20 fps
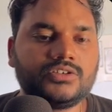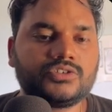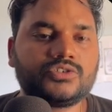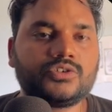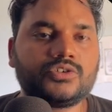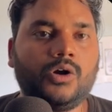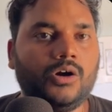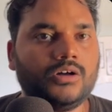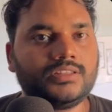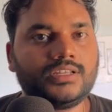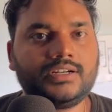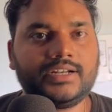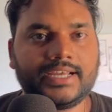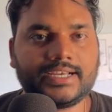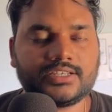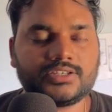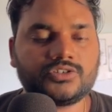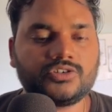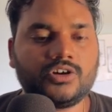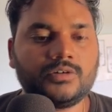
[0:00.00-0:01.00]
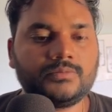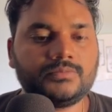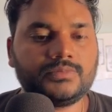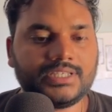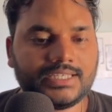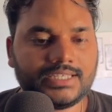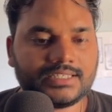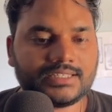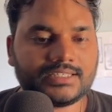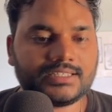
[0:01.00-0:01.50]
So on the desktop,
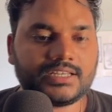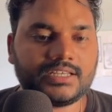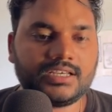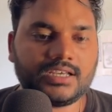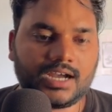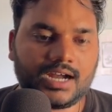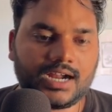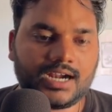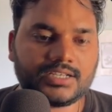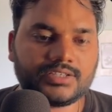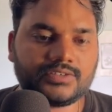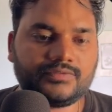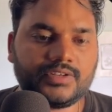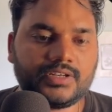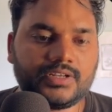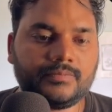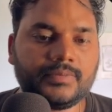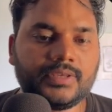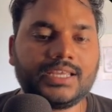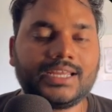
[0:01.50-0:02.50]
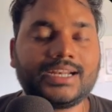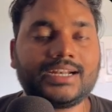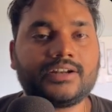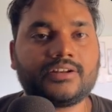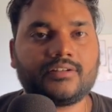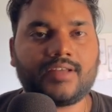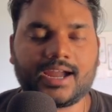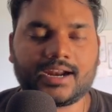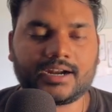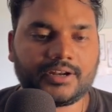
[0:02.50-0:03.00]
these 3 cards will be
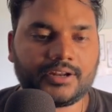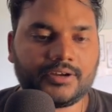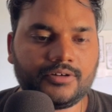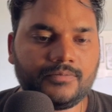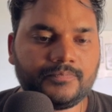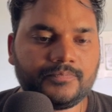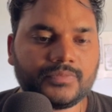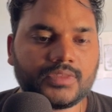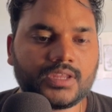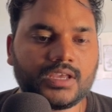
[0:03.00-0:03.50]
interactive.